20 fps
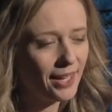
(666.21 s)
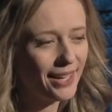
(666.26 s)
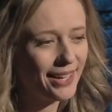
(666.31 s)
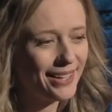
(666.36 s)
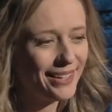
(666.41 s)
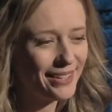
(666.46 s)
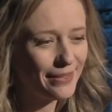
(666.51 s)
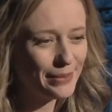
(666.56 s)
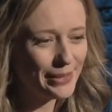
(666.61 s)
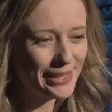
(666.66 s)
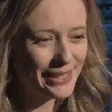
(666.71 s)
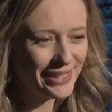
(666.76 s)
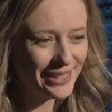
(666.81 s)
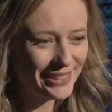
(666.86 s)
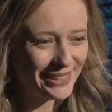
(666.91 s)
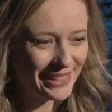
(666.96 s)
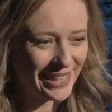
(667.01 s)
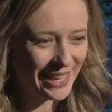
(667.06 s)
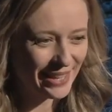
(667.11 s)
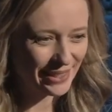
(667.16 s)
And every
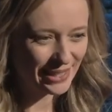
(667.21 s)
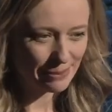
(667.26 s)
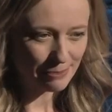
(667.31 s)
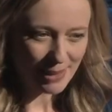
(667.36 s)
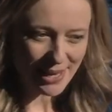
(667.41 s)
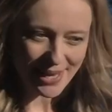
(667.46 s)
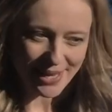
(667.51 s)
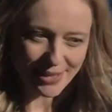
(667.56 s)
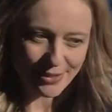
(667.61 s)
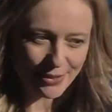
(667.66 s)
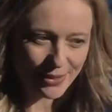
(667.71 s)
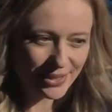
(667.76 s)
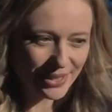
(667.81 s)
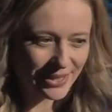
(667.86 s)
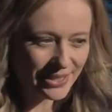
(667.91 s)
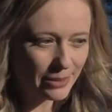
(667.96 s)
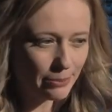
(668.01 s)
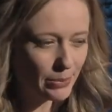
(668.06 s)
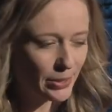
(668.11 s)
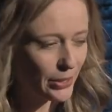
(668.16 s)
young Catholic man should
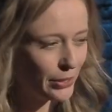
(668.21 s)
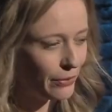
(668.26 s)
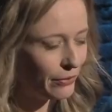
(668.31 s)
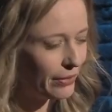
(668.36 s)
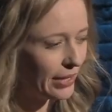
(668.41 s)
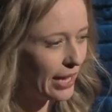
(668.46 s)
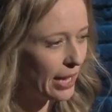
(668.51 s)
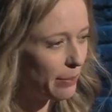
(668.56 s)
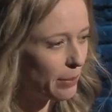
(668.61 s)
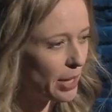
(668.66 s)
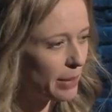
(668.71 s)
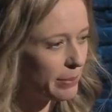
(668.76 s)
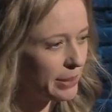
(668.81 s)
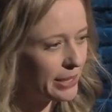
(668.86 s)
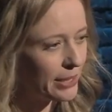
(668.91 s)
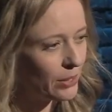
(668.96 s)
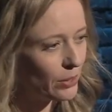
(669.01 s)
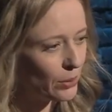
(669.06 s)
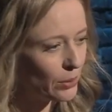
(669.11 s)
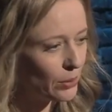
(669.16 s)
ask himself, am I
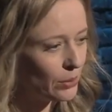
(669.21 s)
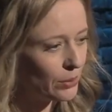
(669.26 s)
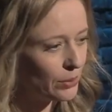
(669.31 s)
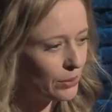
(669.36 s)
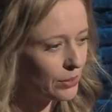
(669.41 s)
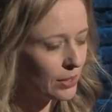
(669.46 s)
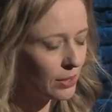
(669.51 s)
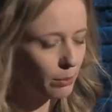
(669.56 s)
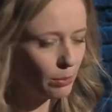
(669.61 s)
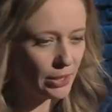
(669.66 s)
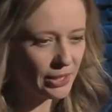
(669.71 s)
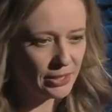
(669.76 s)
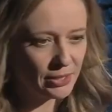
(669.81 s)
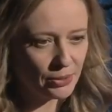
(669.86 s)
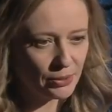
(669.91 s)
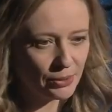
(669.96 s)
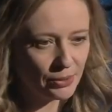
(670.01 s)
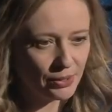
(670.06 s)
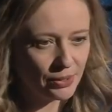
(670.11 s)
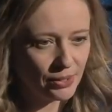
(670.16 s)
being called to the
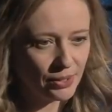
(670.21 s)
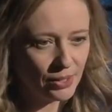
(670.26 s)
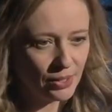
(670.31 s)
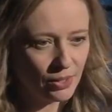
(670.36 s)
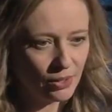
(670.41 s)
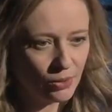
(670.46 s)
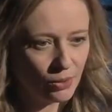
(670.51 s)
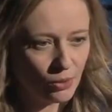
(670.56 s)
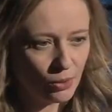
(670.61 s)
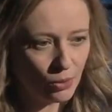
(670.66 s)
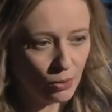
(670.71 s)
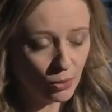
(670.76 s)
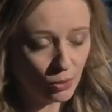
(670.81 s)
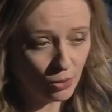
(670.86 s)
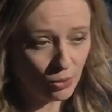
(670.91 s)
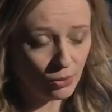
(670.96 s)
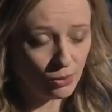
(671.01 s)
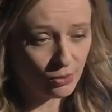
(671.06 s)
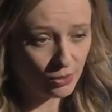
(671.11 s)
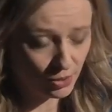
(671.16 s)
priesthood
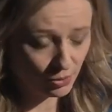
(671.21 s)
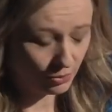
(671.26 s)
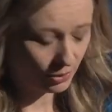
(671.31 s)
or to